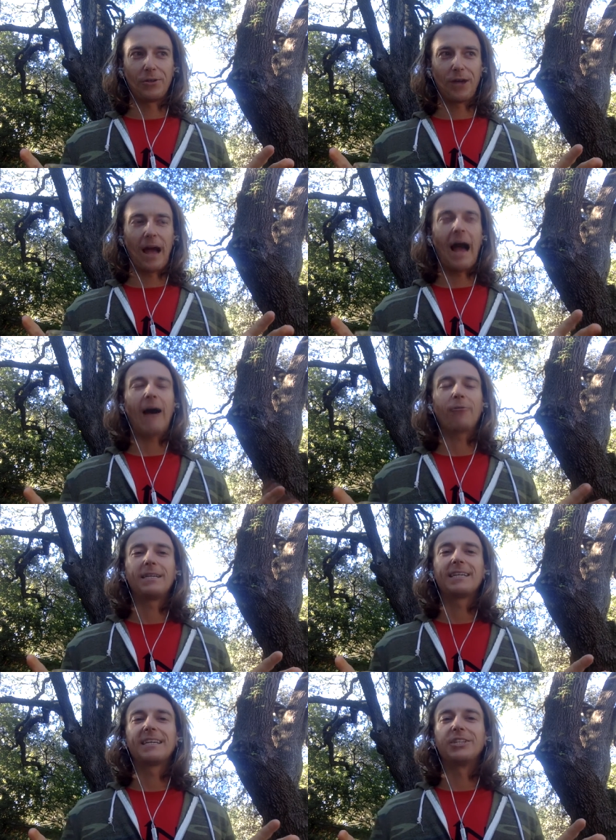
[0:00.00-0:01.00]
how
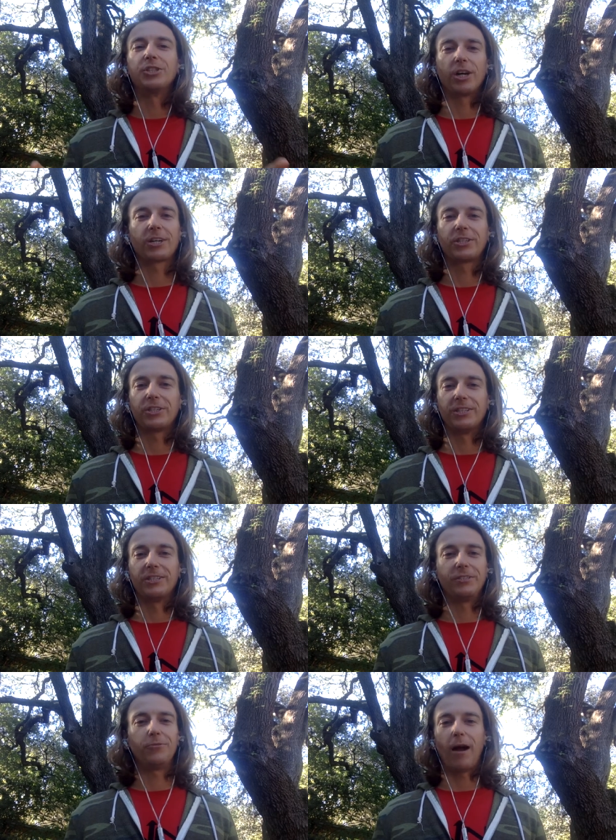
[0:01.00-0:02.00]
in
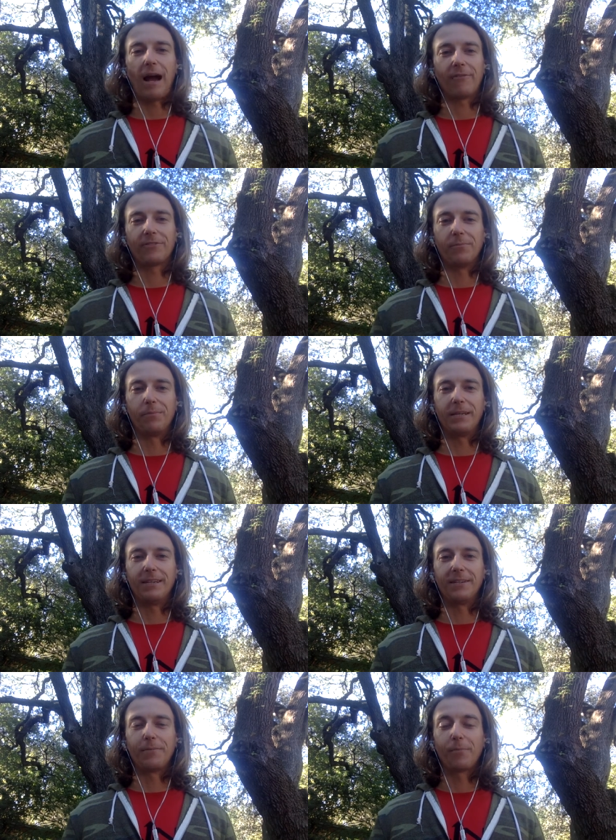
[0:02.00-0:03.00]
conjunction you have to
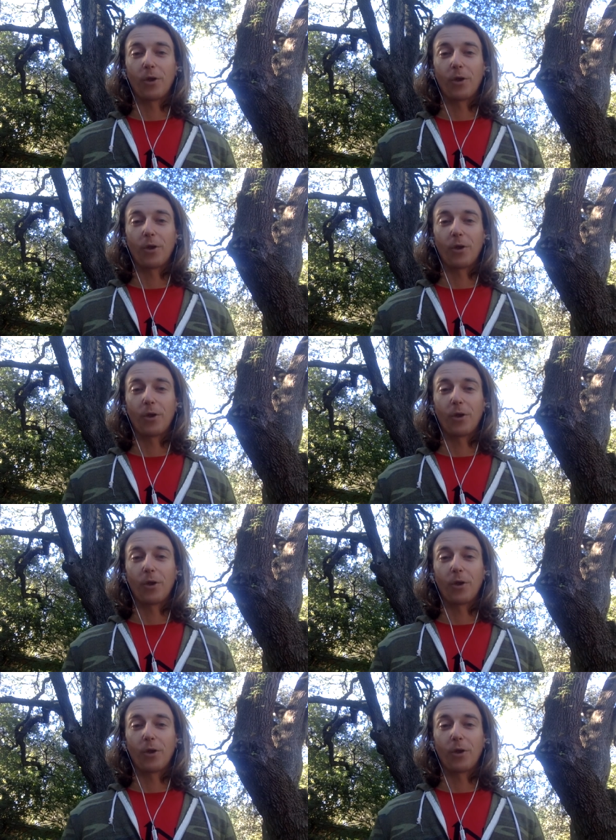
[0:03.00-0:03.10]
be